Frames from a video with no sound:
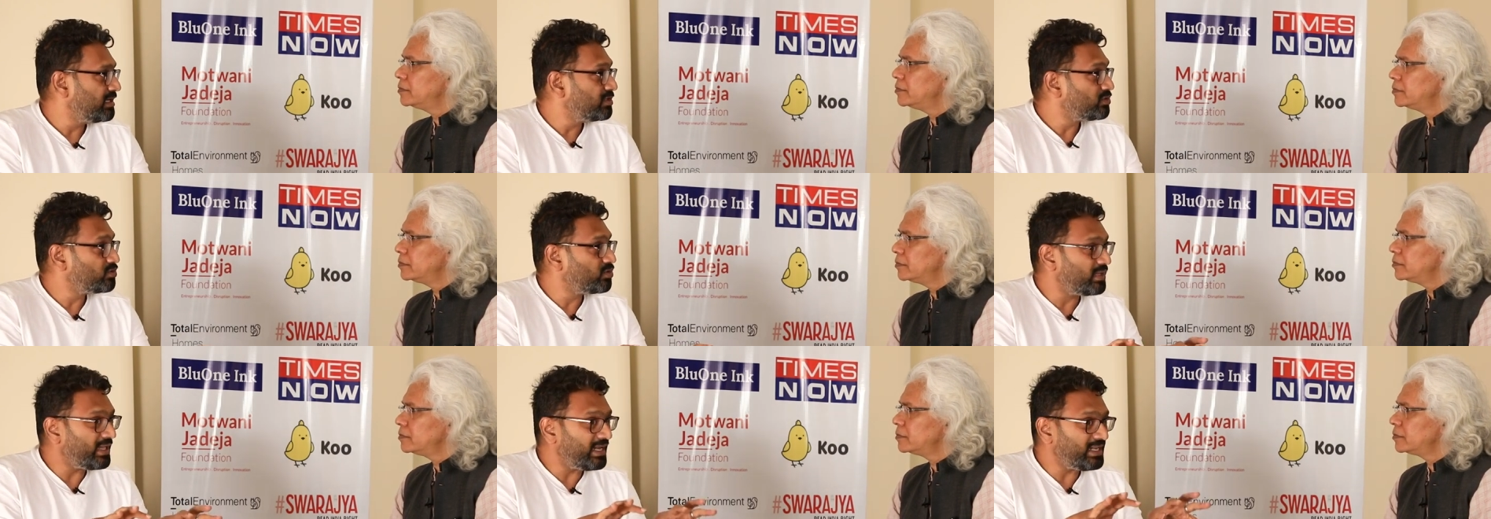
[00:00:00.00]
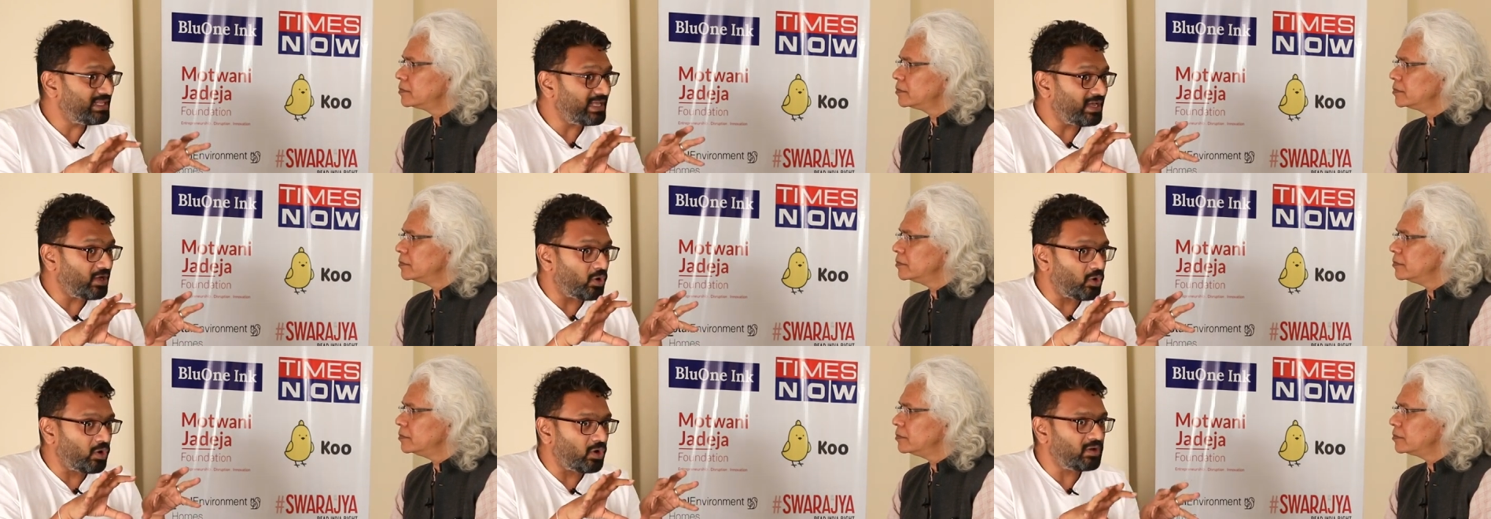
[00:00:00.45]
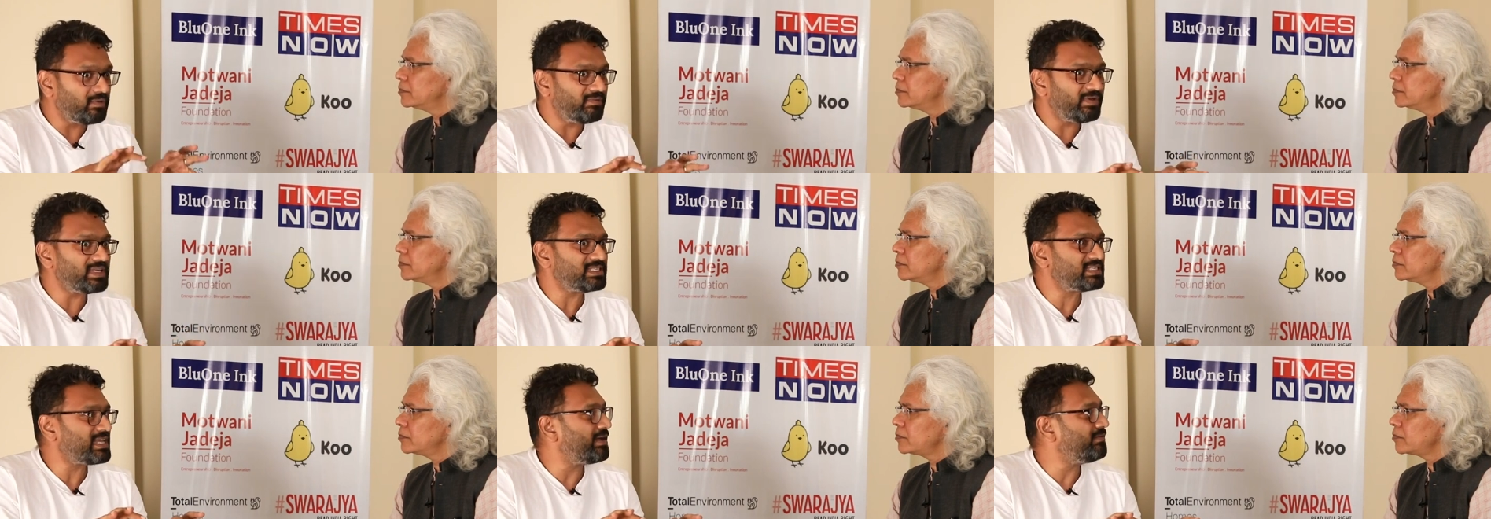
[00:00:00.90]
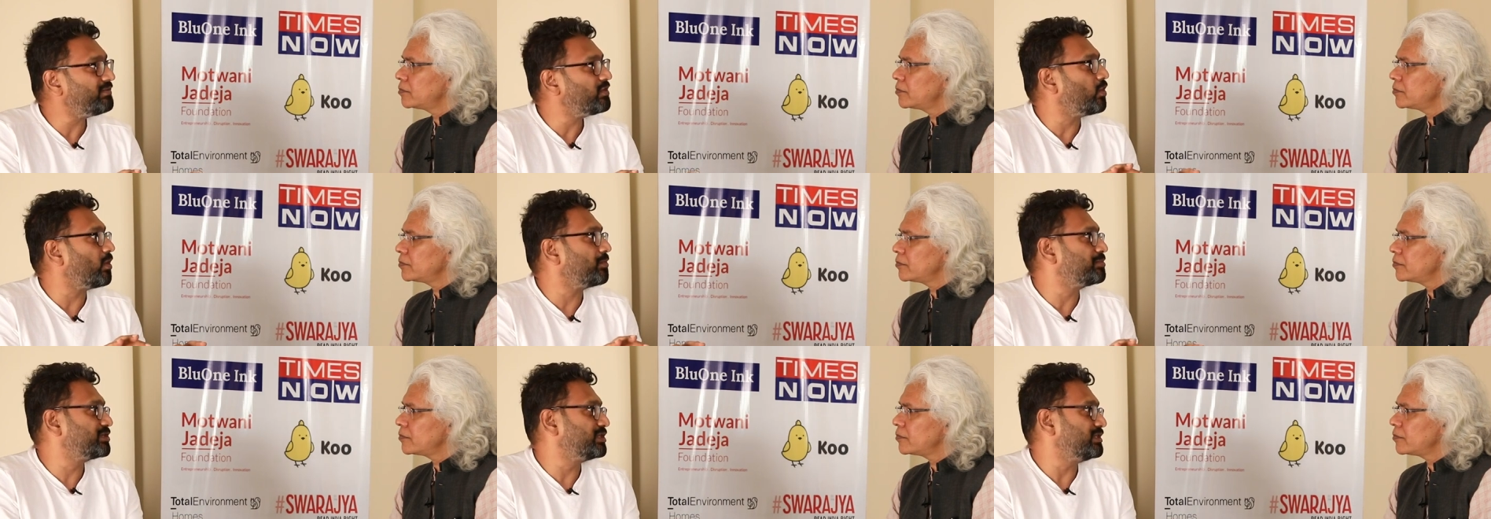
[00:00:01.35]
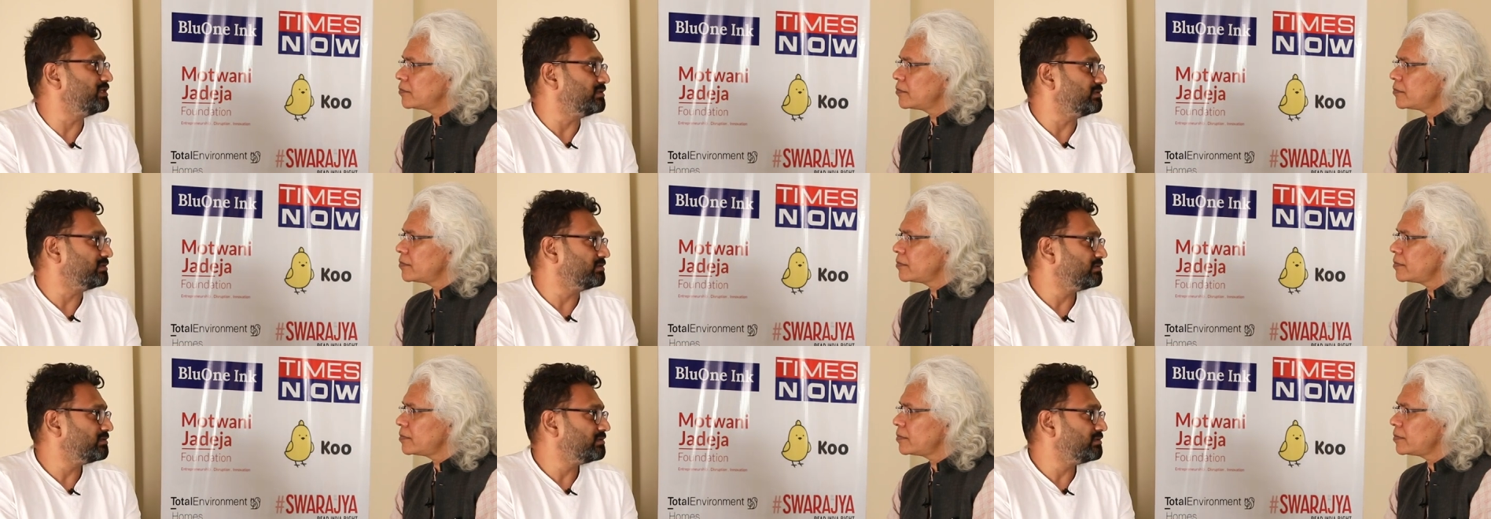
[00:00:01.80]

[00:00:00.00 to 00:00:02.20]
Speaker 1: so that they always have an option